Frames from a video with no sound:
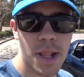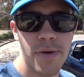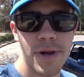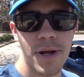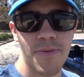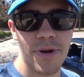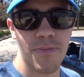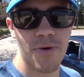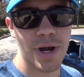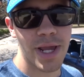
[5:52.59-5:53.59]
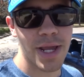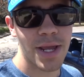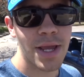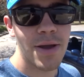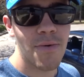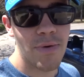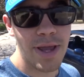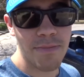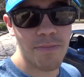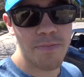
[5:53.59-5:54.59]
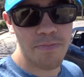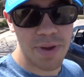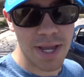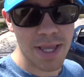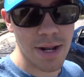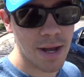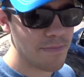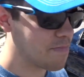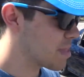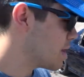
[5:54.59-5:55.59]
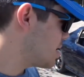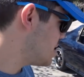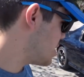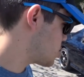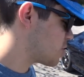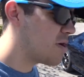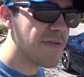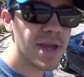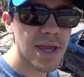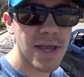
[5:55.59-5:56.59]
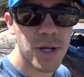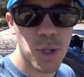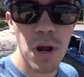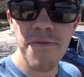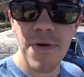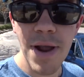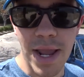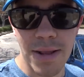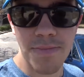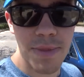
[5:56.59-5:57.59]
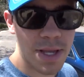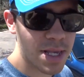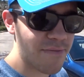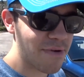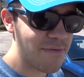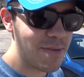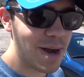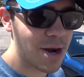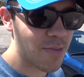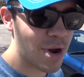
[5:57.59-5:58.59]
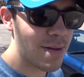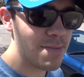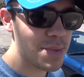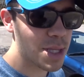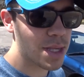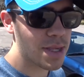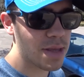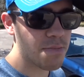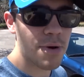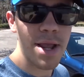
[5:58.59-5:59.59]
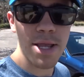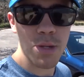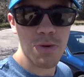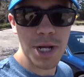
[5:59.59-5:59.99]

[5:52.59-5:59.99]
loaded up one morning, went and picked it up, test drove it, drove great, except for a few minor problems. The brakes were